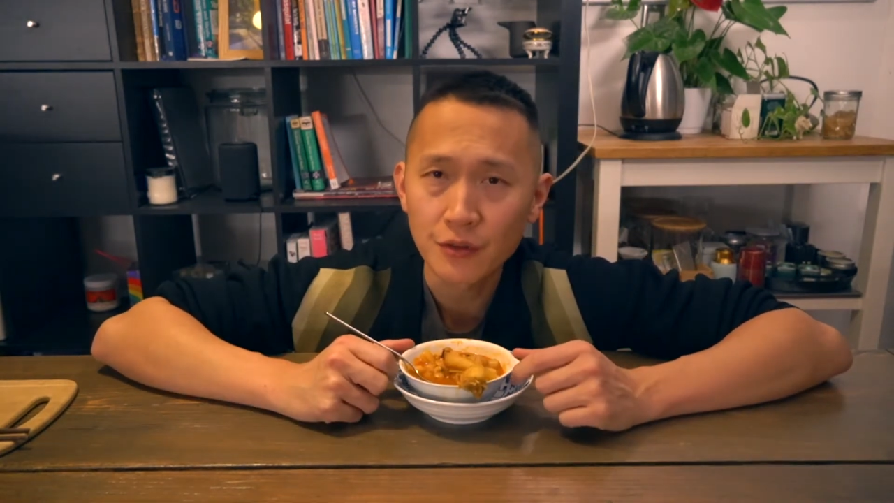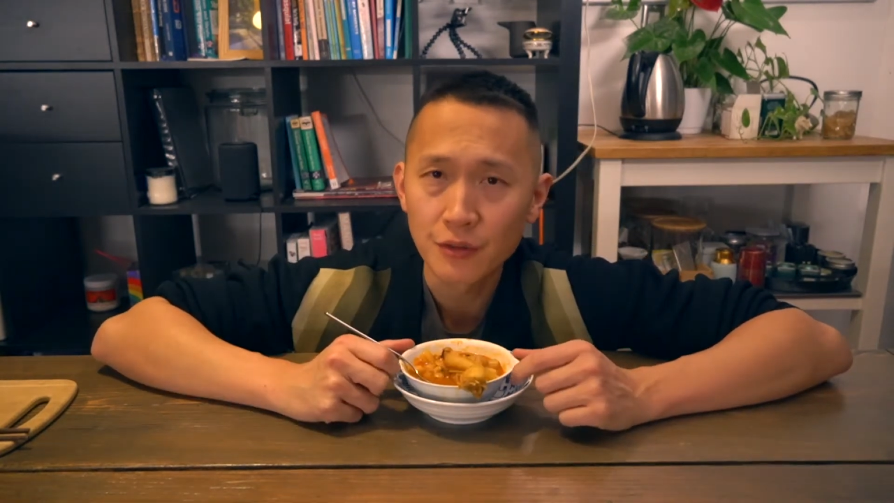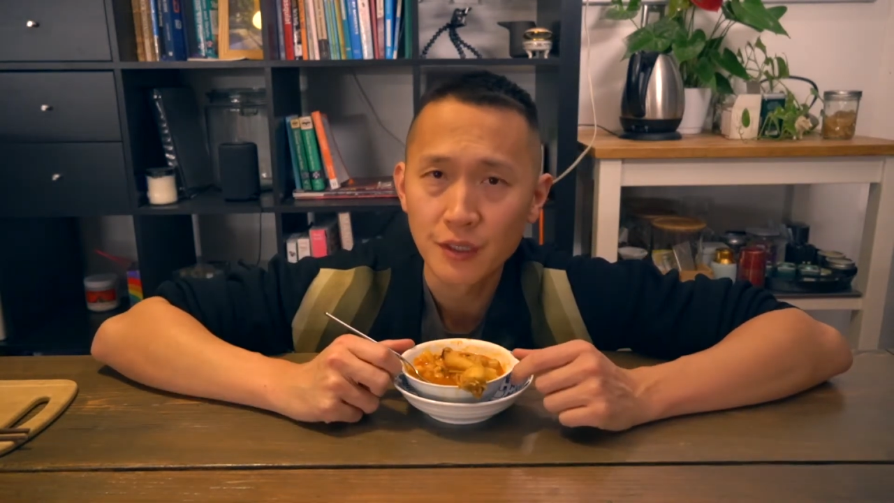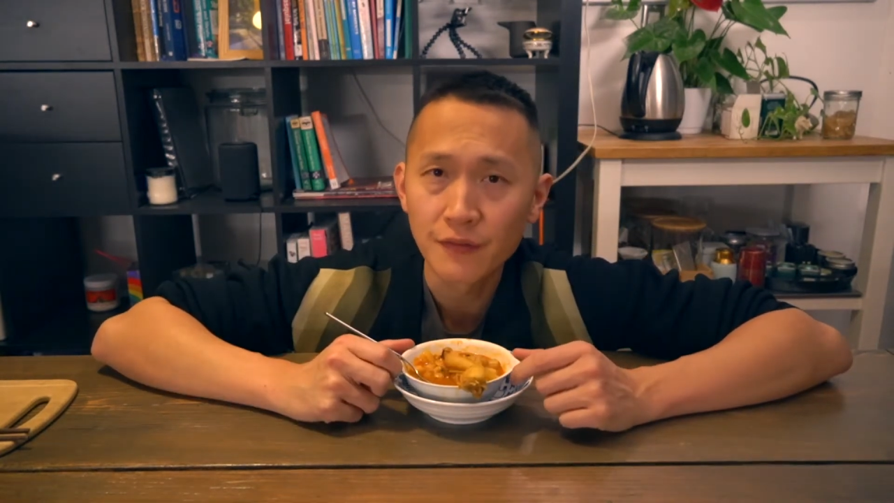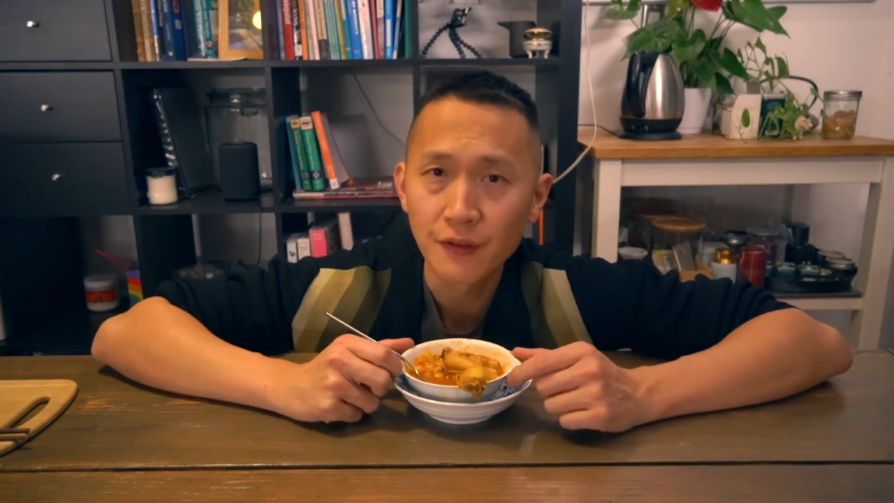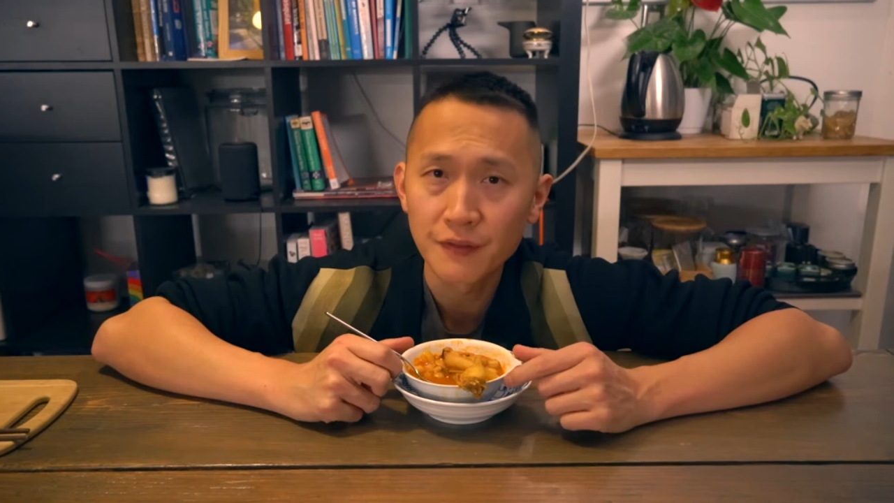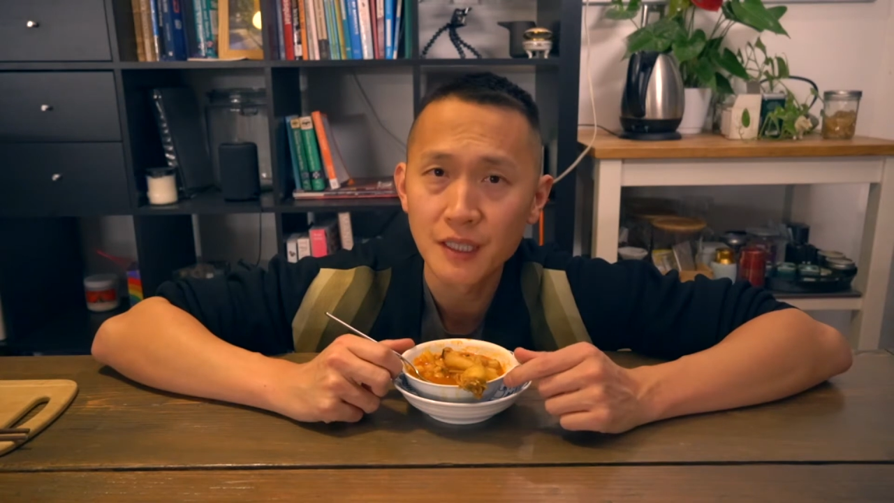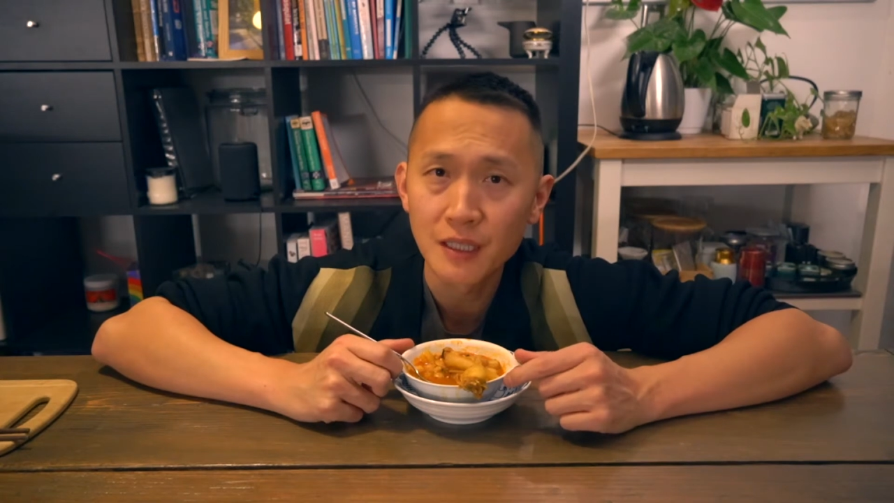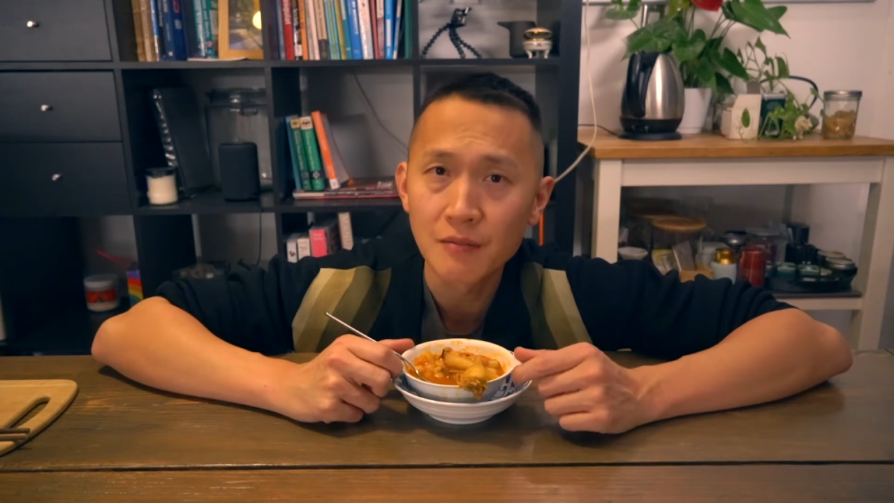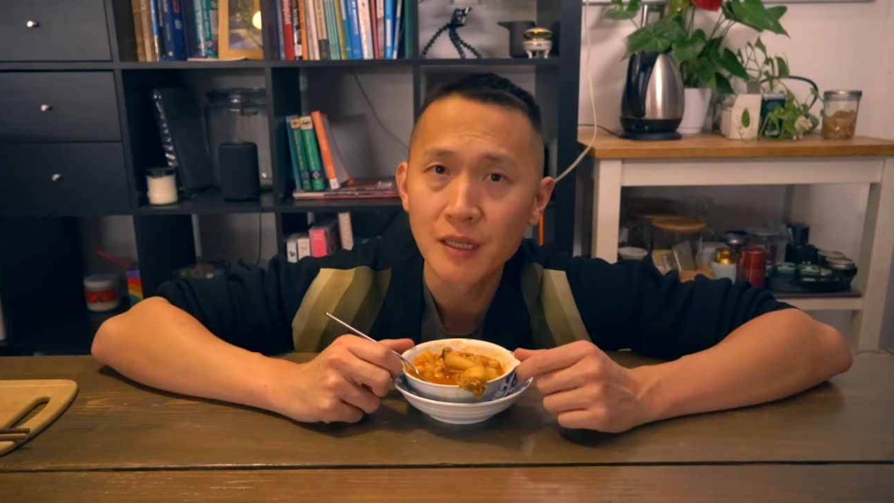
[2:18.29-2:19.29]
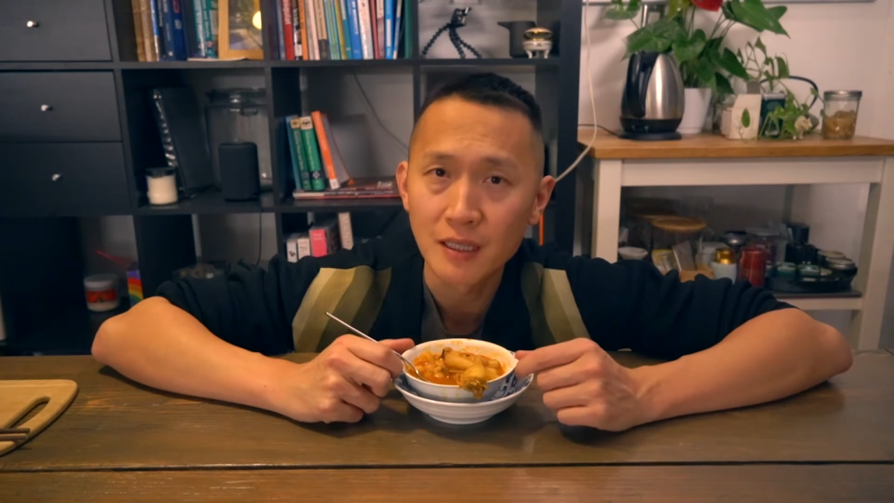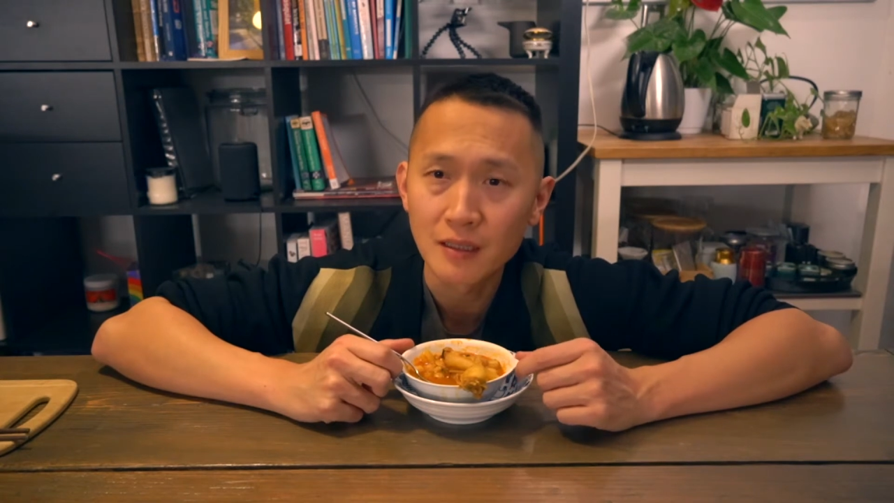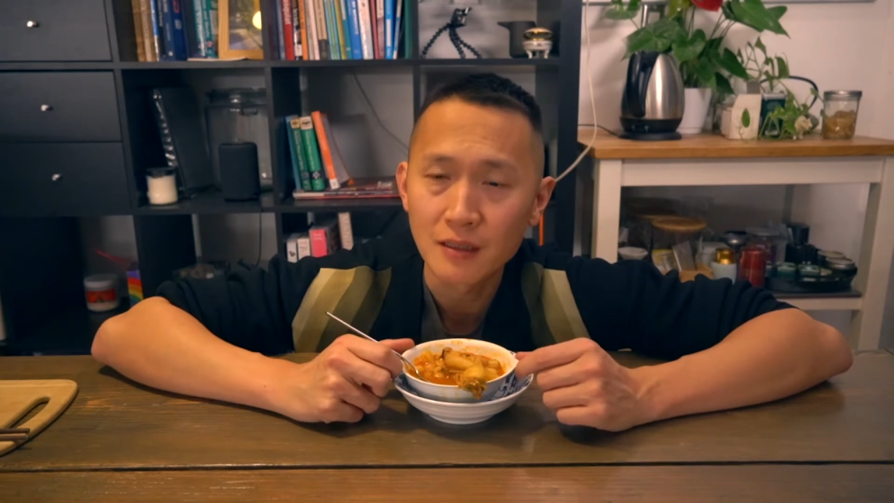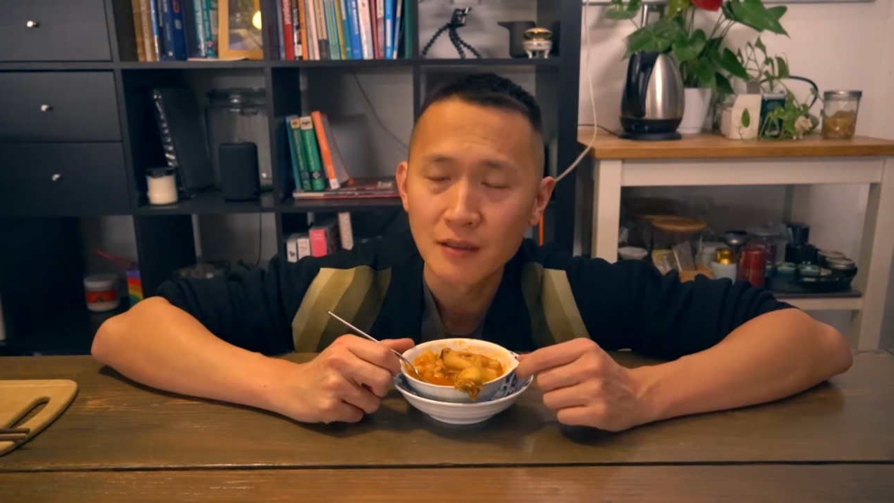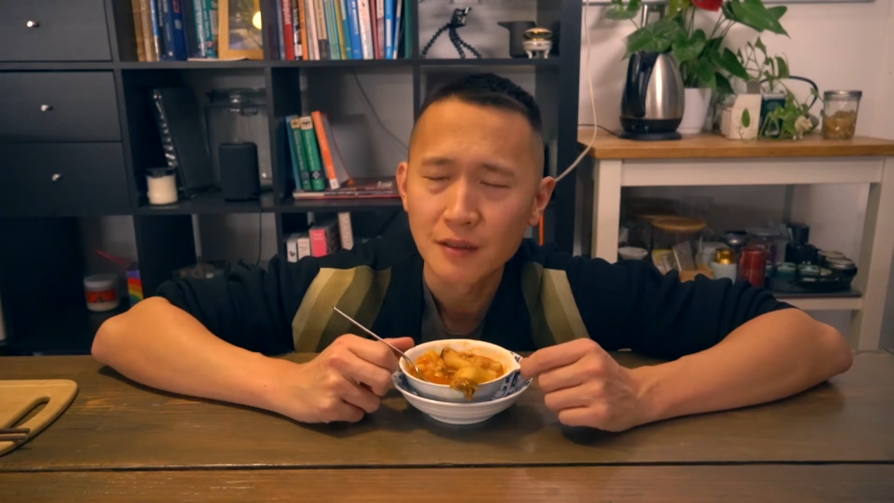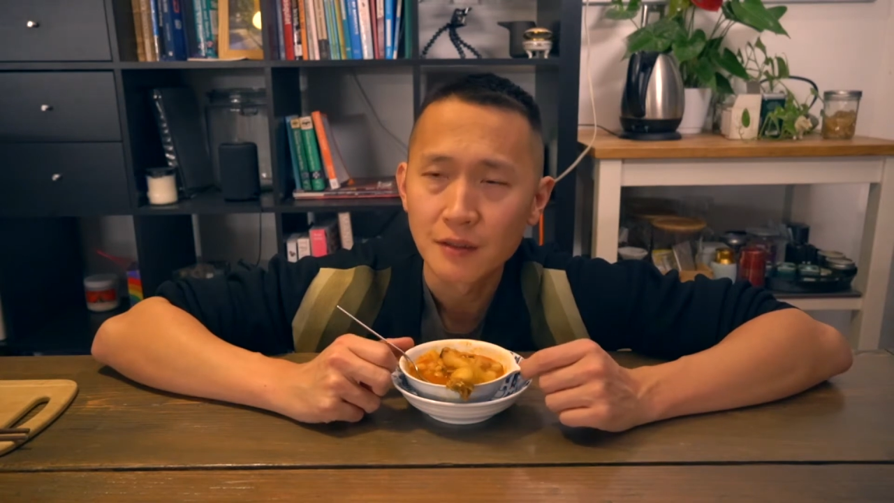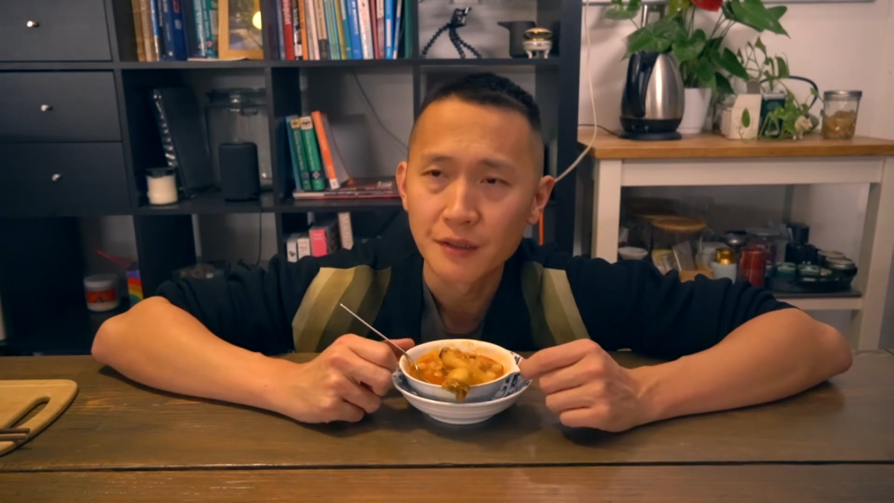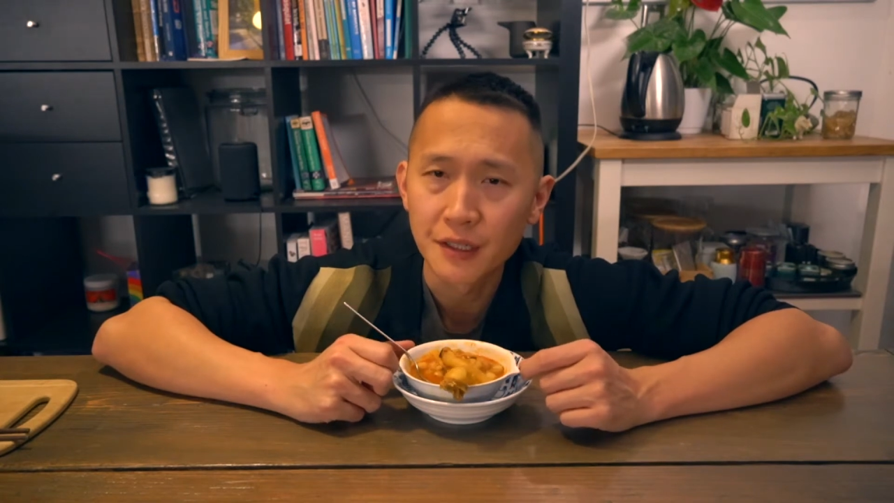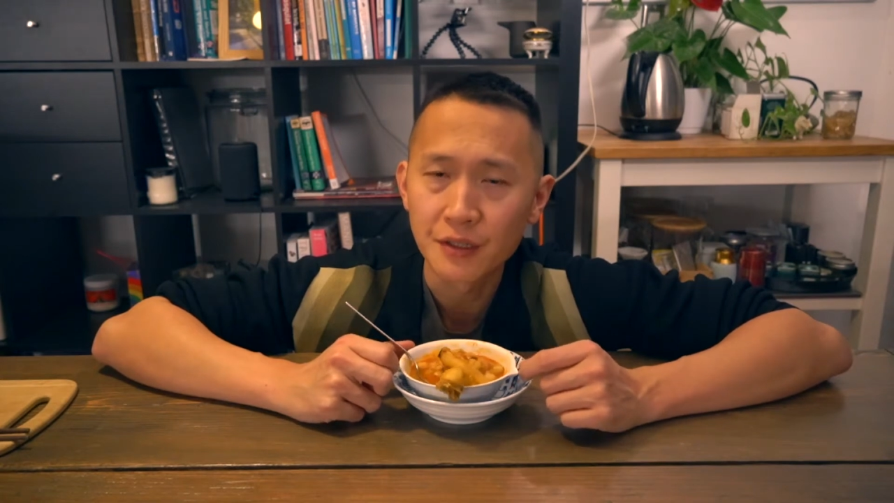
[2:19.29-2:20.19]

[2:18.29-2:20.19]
was 15 minutes, right?